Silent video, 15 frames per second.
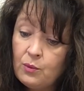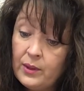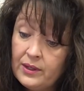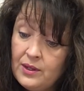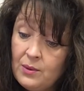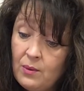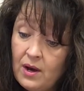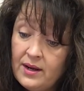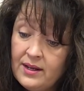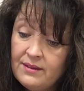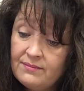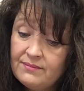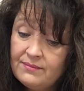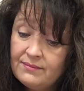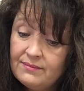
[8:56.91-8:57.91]
really want it,
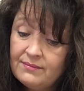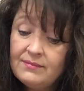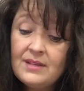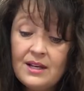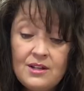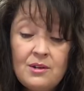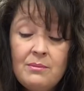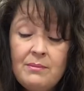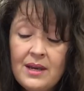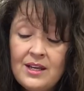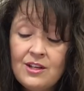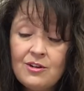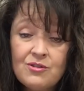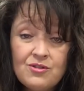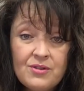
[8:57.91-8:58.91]
then you'll make
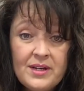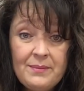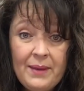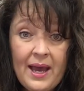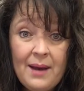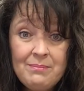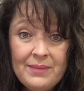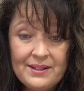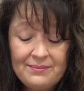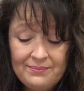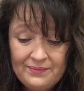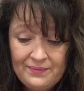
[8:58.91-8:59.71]
your dream happen."